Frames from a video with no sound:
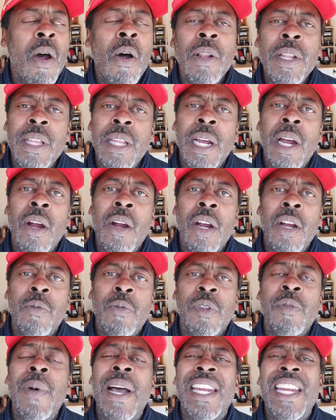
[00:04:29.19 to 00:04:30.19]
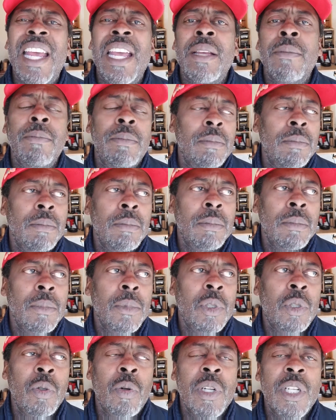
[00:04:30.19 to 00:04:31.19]
only thing I heard was my name,
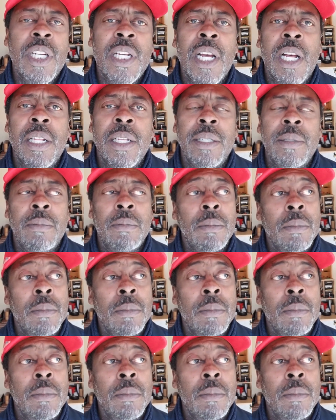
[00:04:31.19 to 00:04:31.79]
George Kelly.